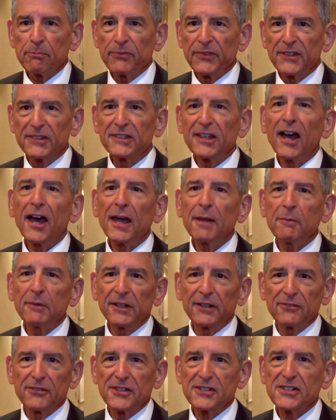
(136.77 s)
the
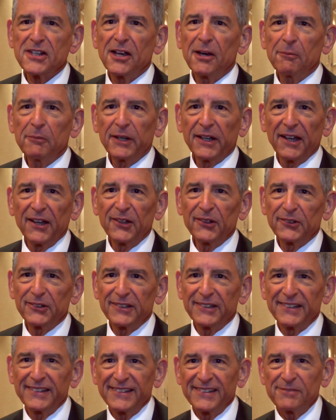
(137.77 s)
timing of this coming
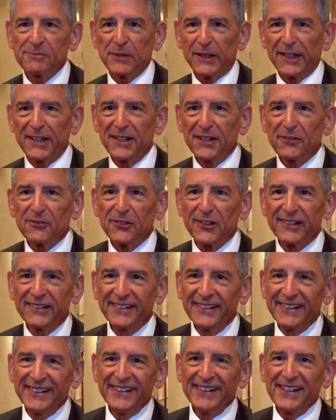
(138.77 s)
out at the beginning
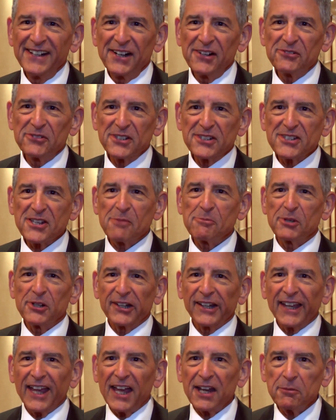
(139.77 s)
of a summer
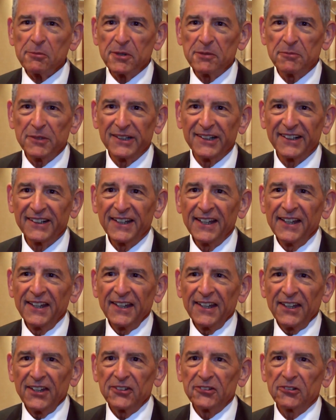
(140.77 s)
academy meeting
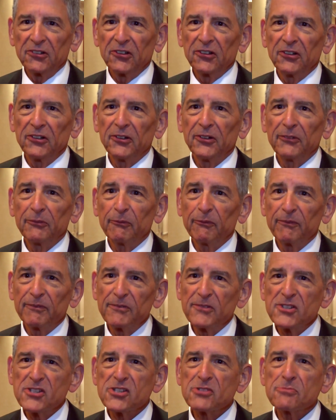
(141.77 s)
is going to
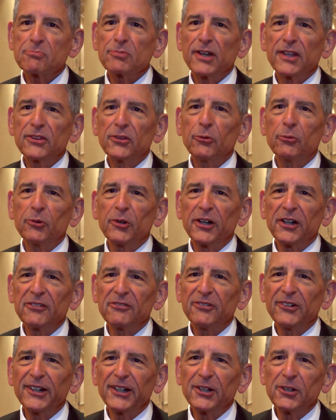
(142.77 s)
spread the word
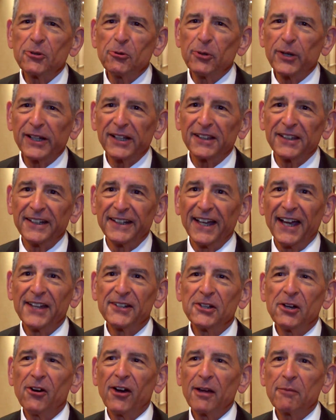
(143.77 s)
very quickly. I
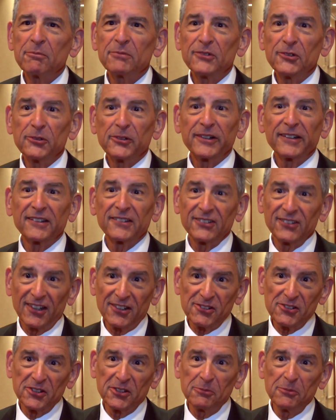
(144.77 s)
know I'm doing a
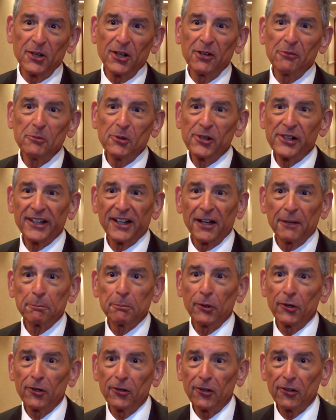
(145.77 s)
session tomorrow morning on
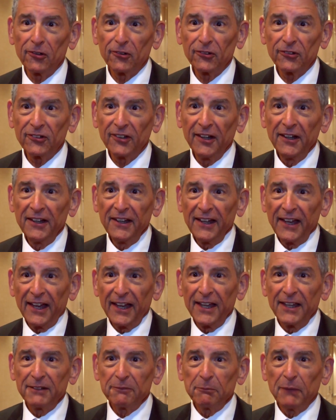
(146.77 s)
pearls,
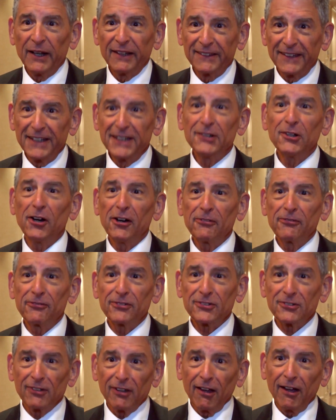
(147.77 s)
and my
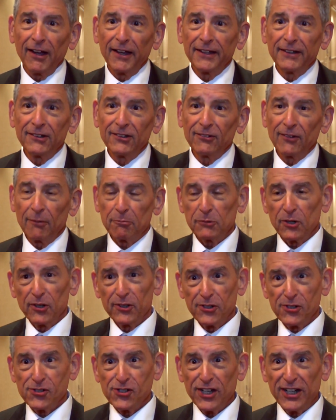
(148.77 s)
lead-off slide, I'm
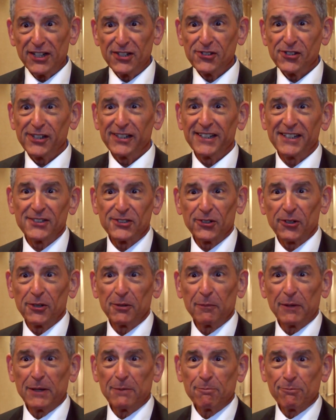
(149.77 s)
going to change it, is
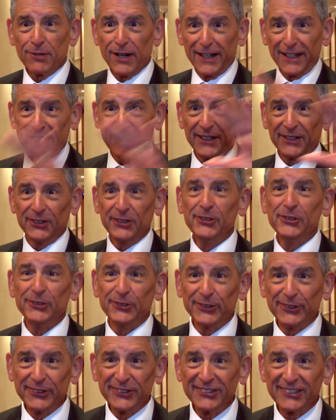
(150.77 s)
going to be breaking
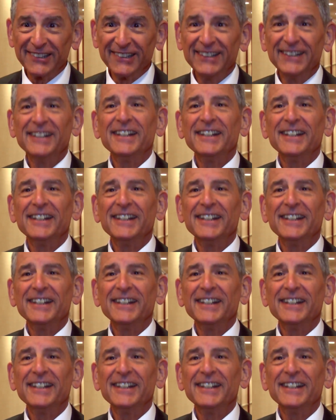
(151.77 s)
news